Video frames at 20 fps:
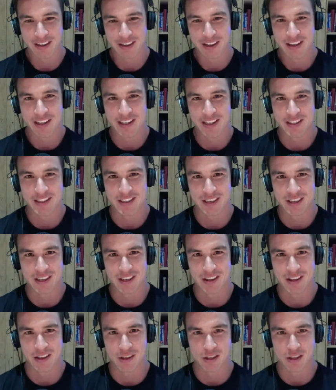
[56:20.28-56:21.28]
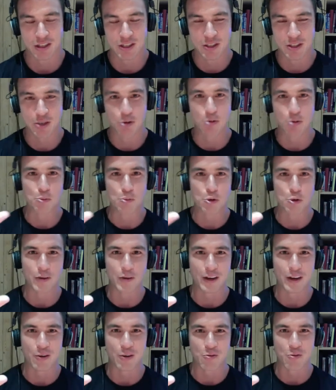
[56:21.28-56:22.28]
is still
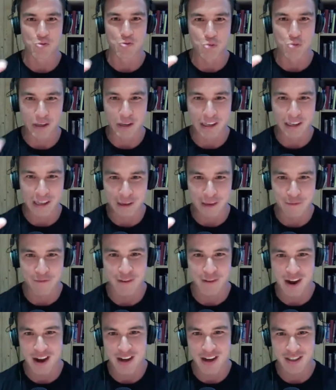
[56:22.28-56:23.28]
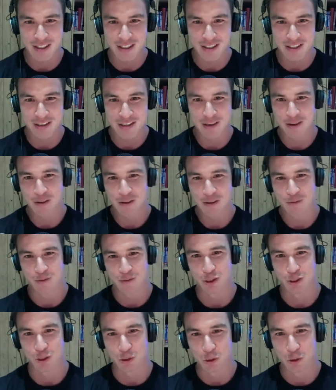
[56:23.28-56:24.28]
moving really fast
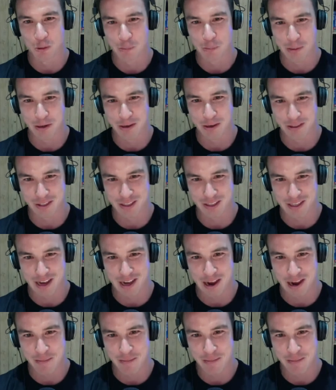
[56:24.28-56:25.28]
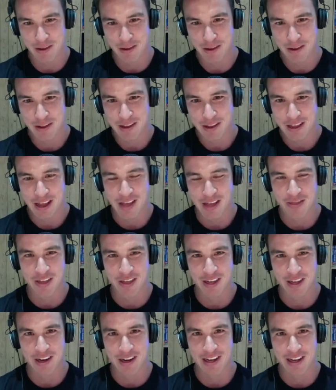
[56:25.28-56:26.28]
for short periods of time, and
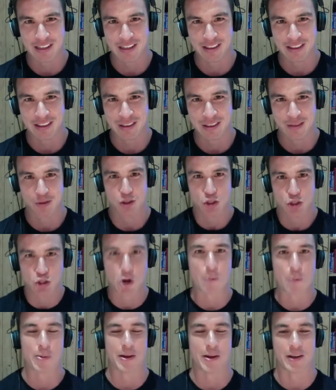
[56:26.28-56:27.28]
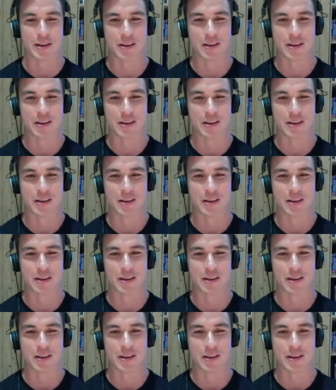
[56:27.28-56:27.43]
then like stopping.